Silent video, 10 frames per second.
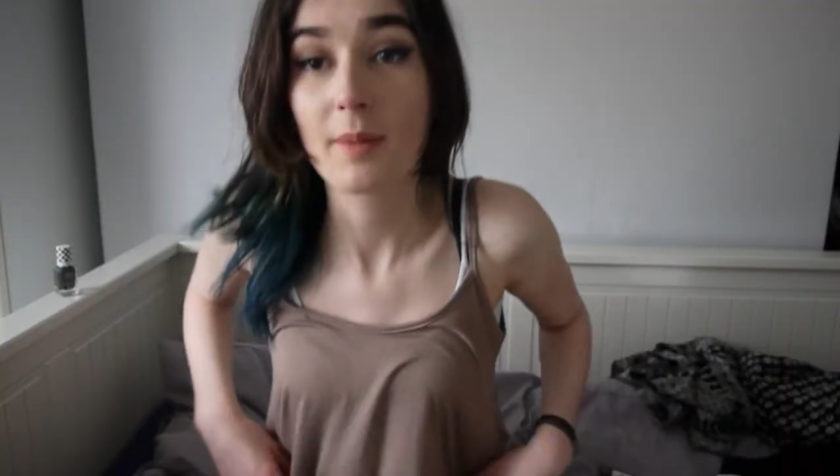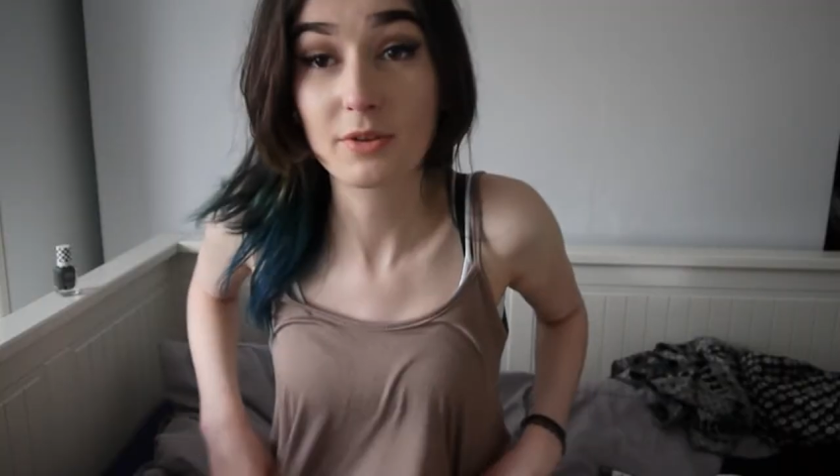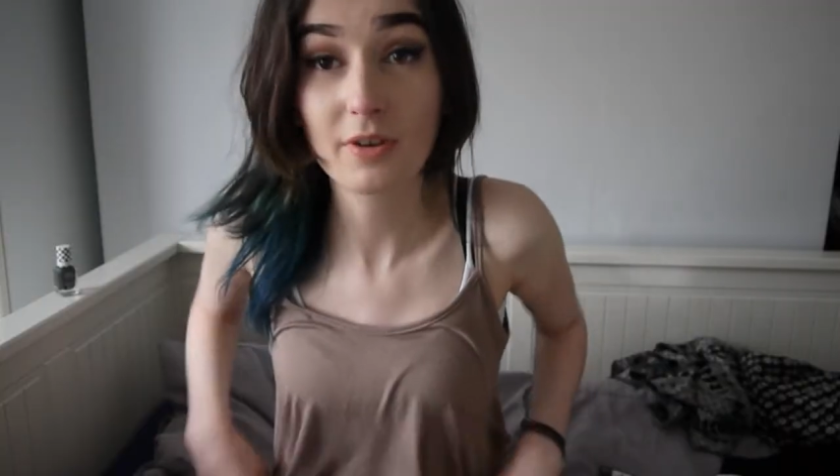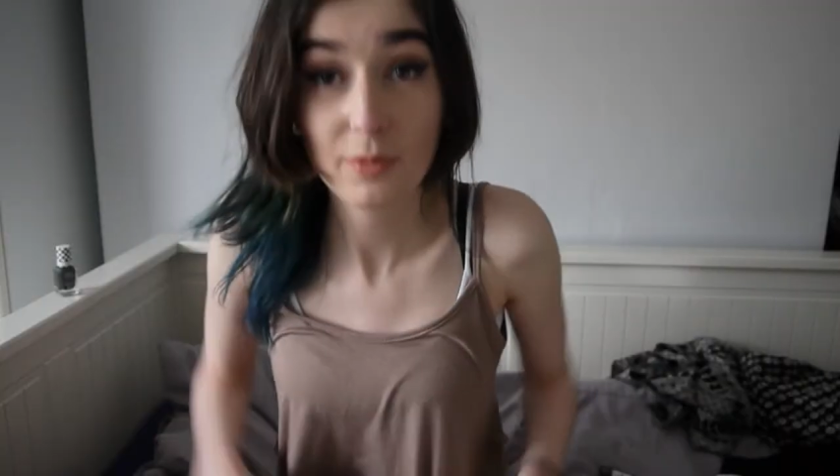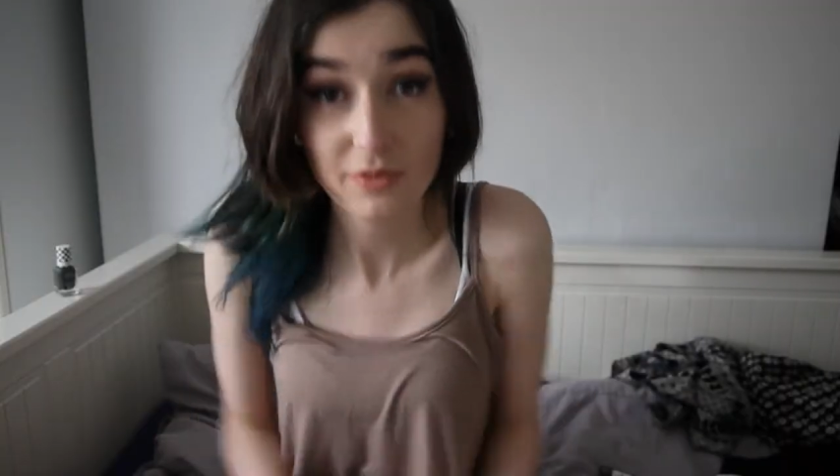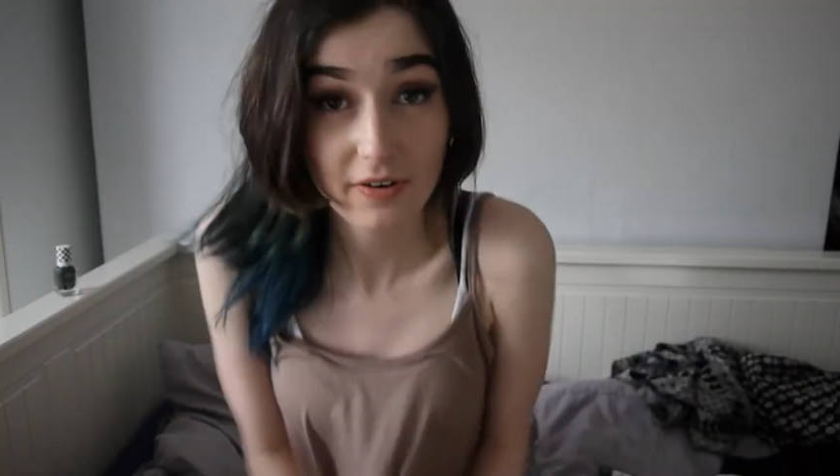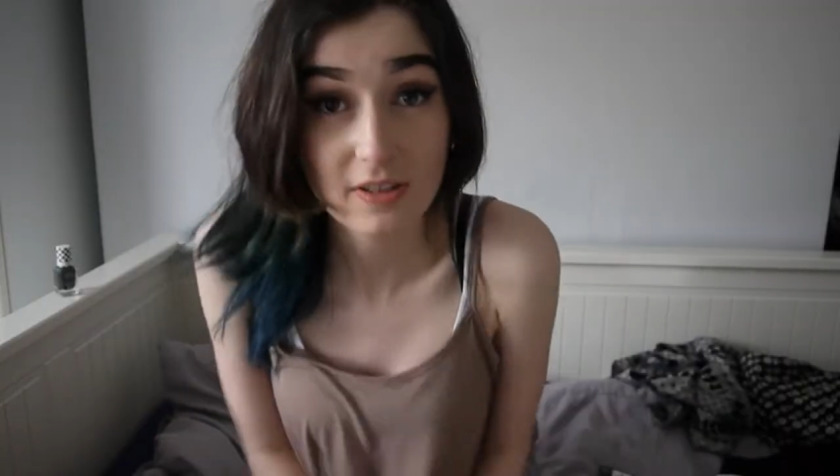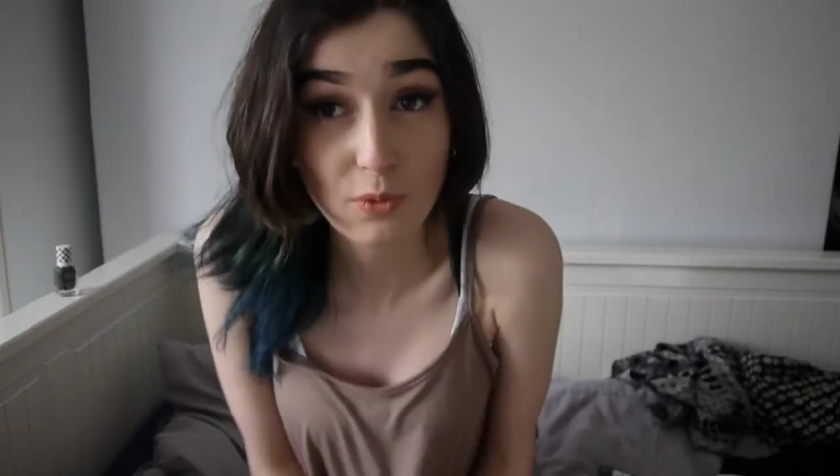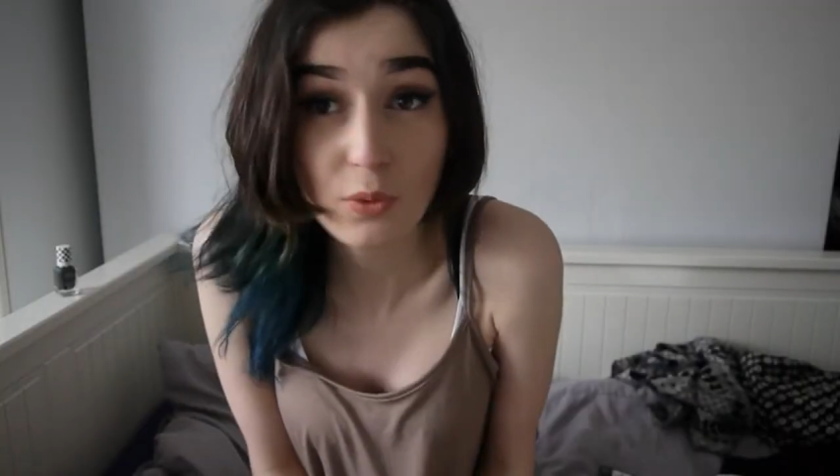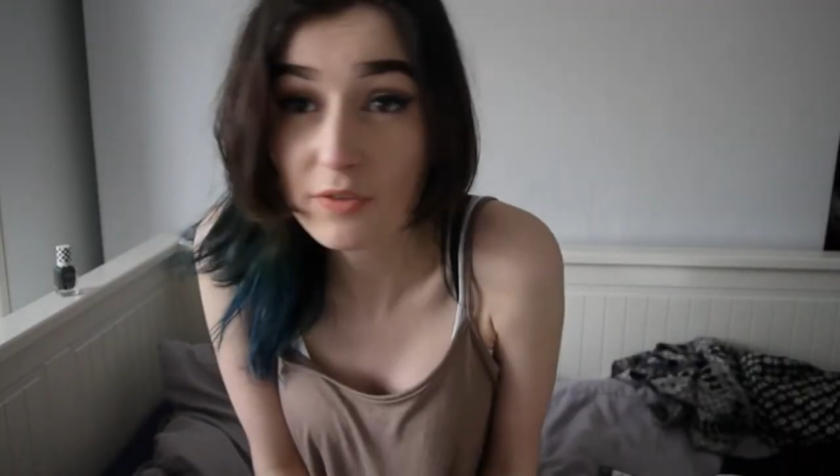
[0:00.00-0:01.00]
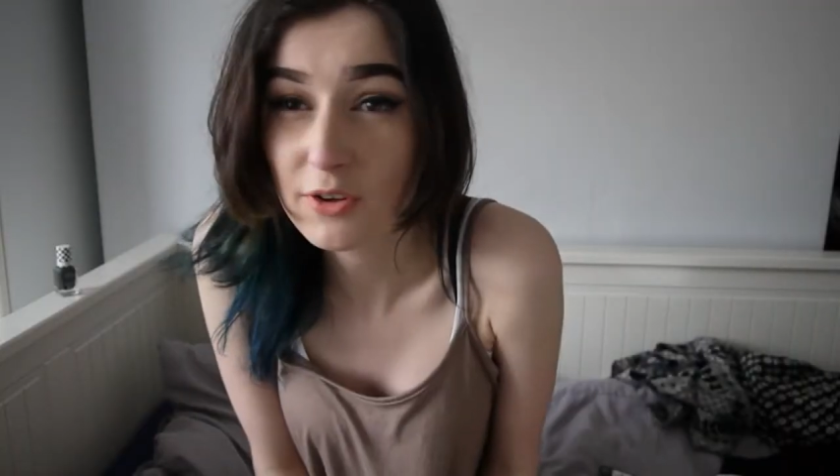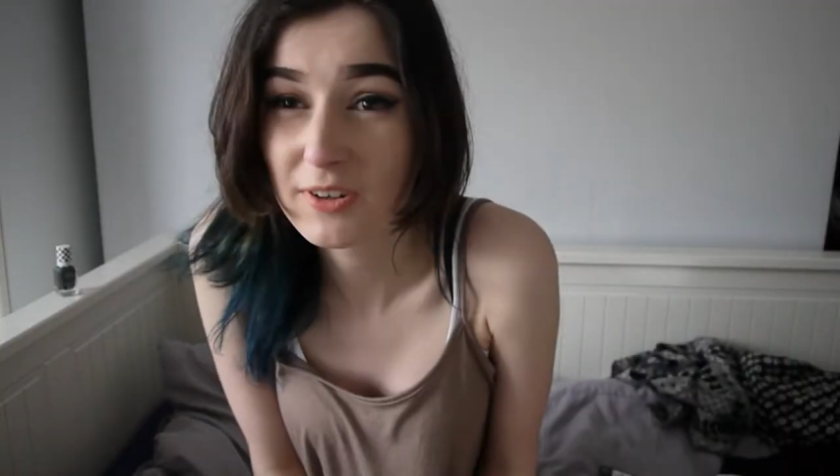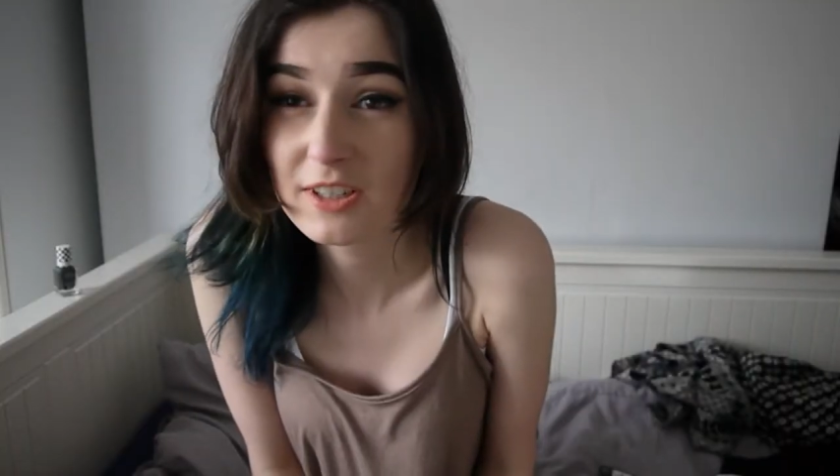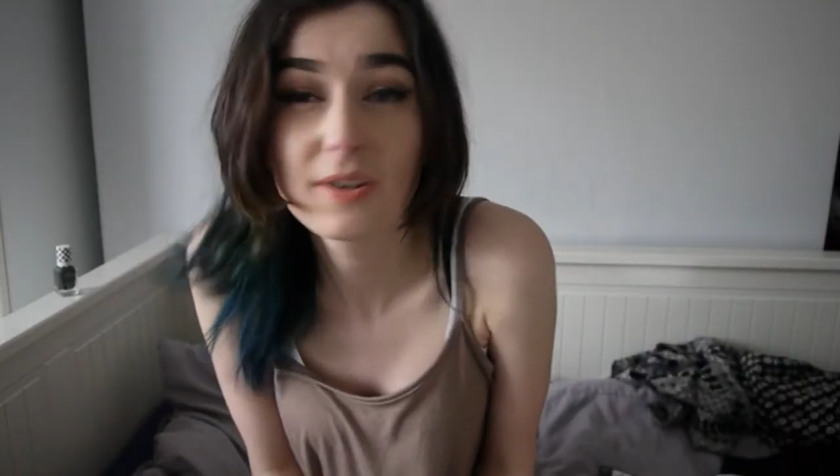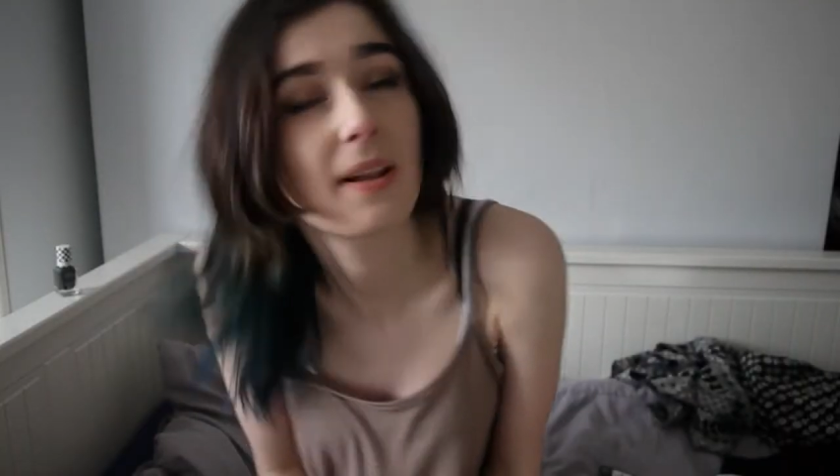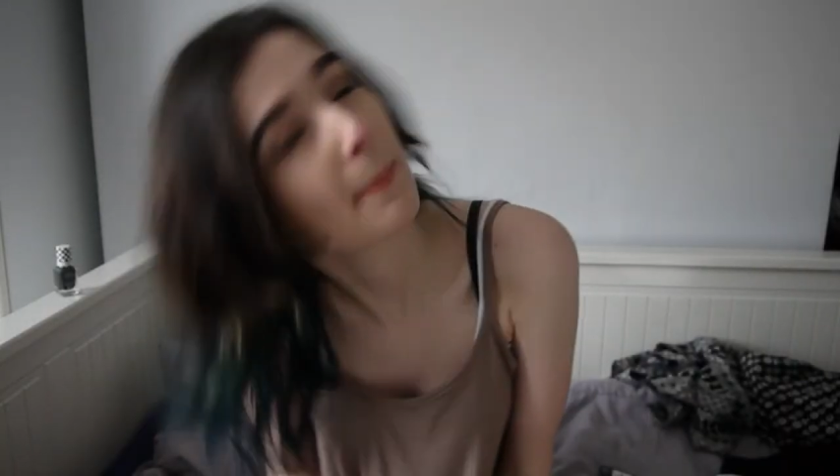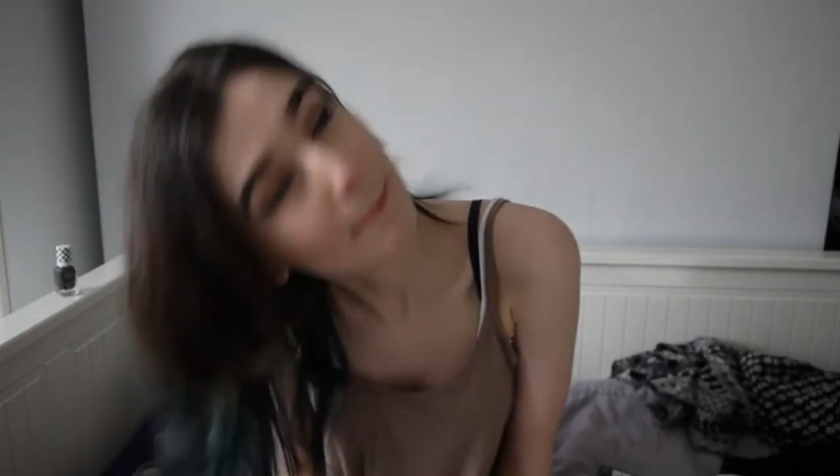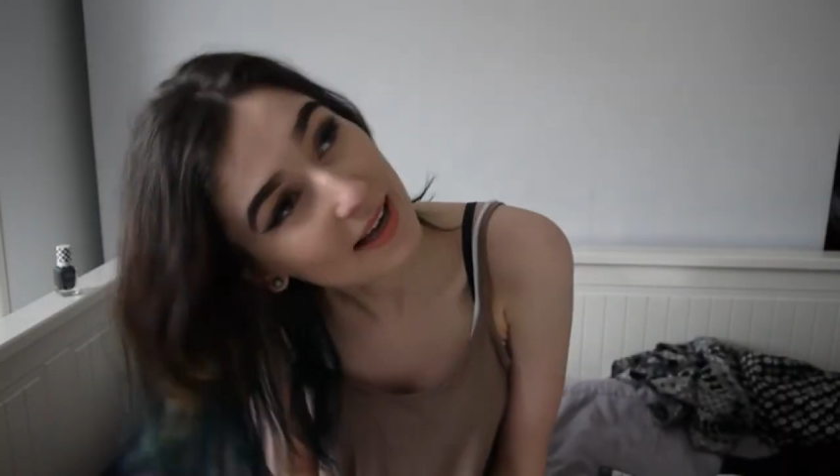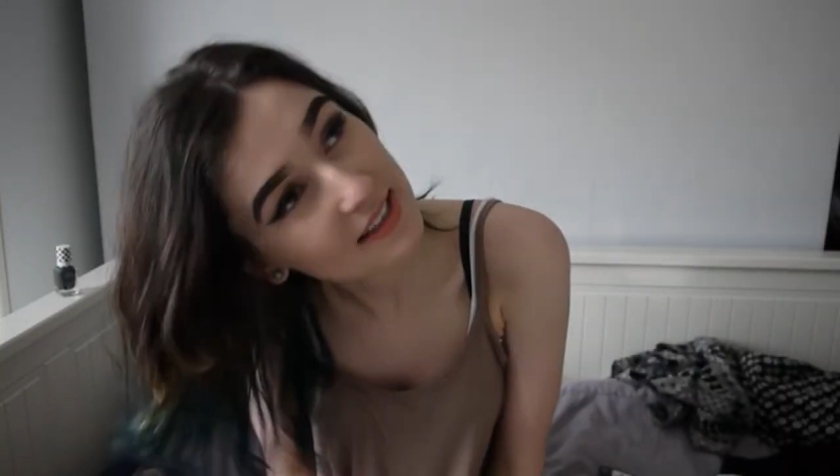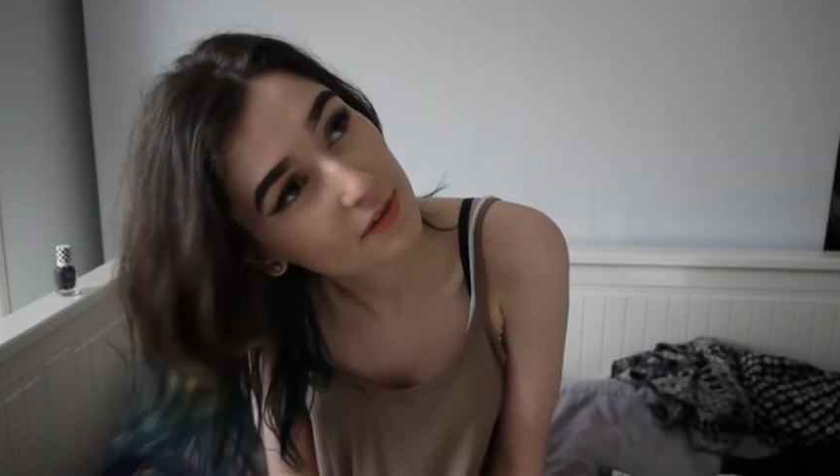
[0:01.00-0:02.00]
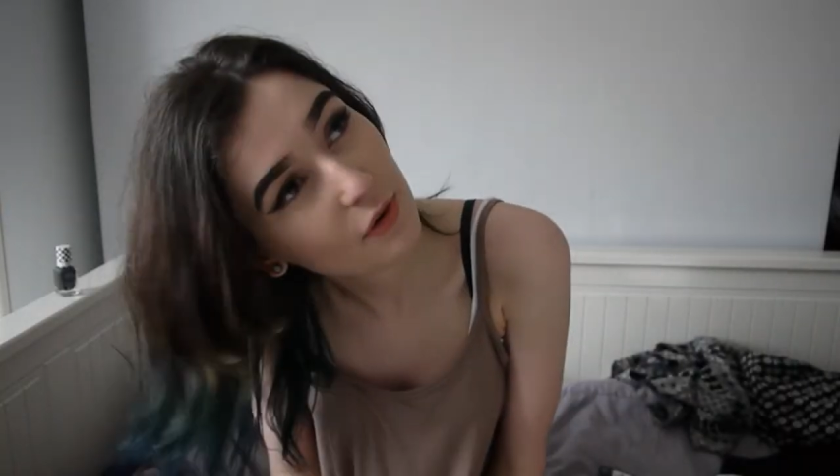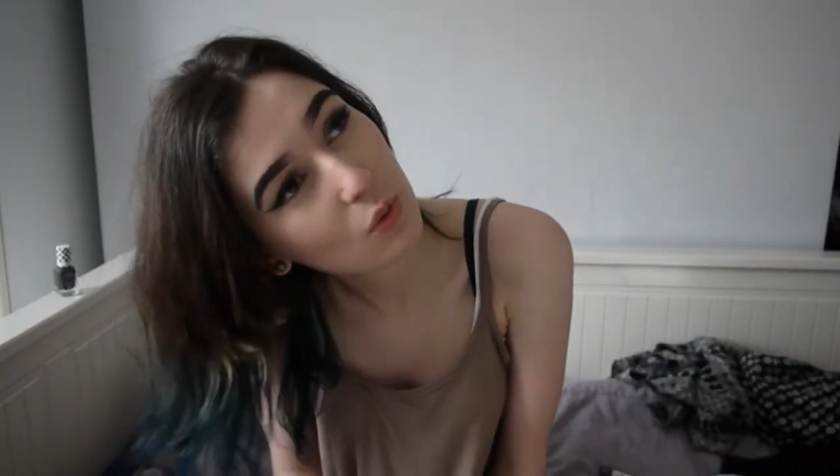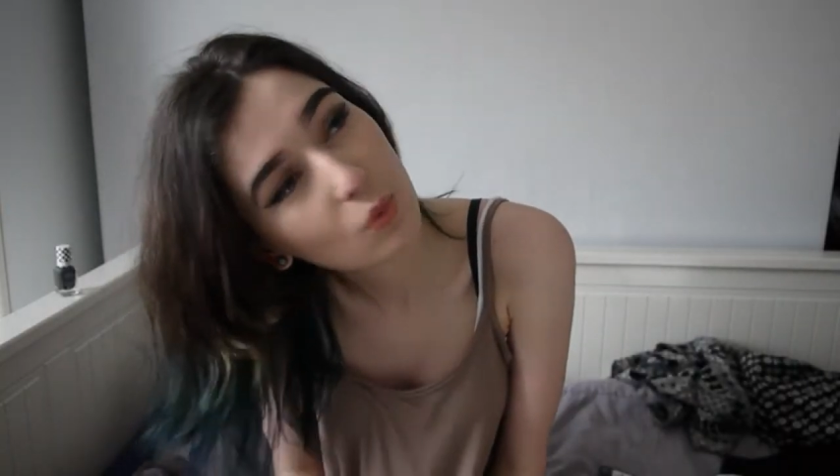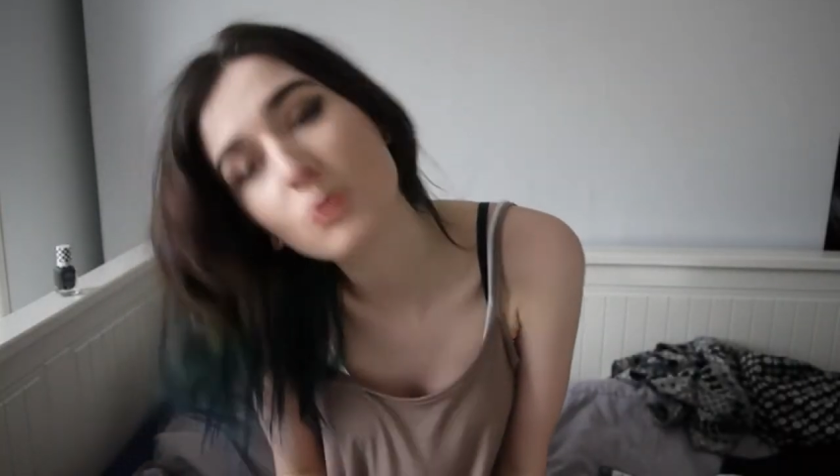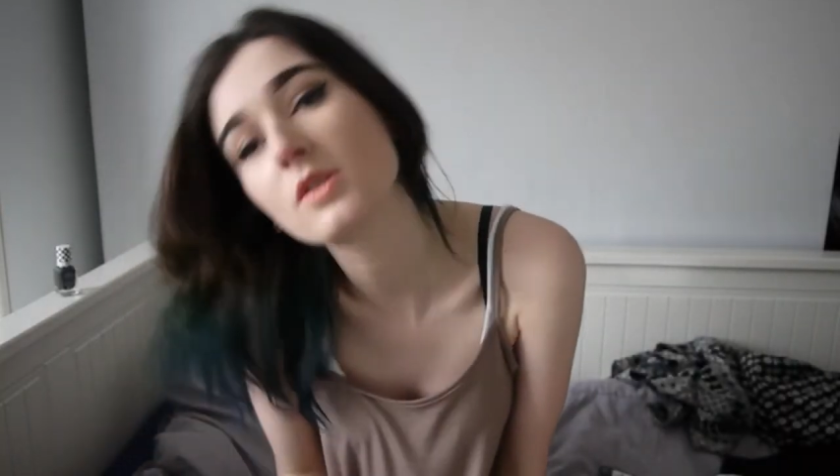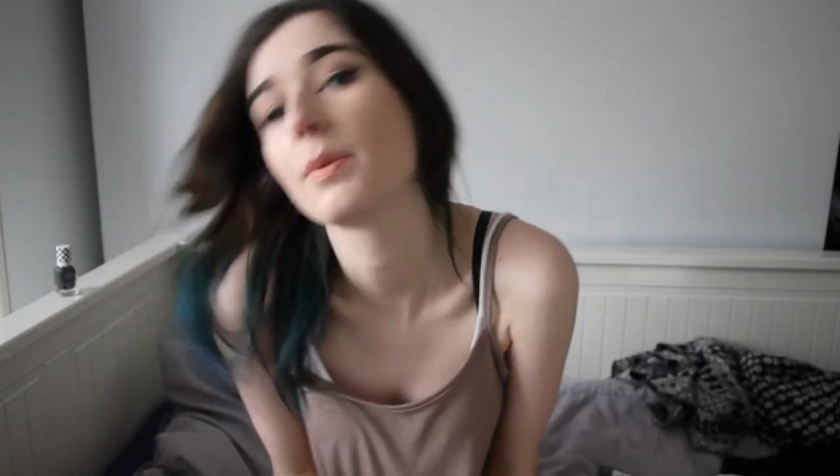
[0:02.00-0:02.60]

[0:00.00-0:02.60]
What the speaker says: I'm sorry it was very small if you're into like massive hauls,